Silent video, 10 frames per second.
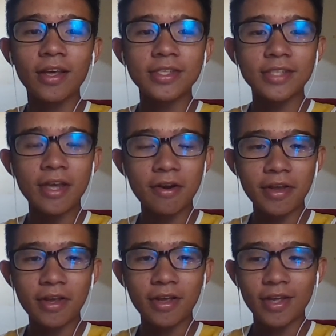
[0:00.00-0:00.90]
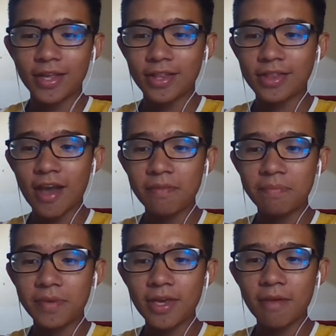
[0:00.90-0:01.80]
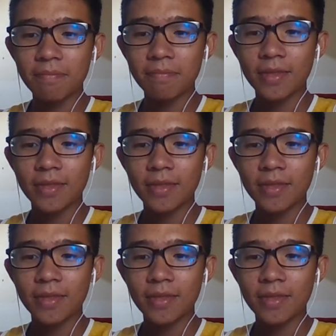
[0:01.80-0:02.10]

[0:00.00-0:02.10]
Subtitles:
Saturday, 9 p.m.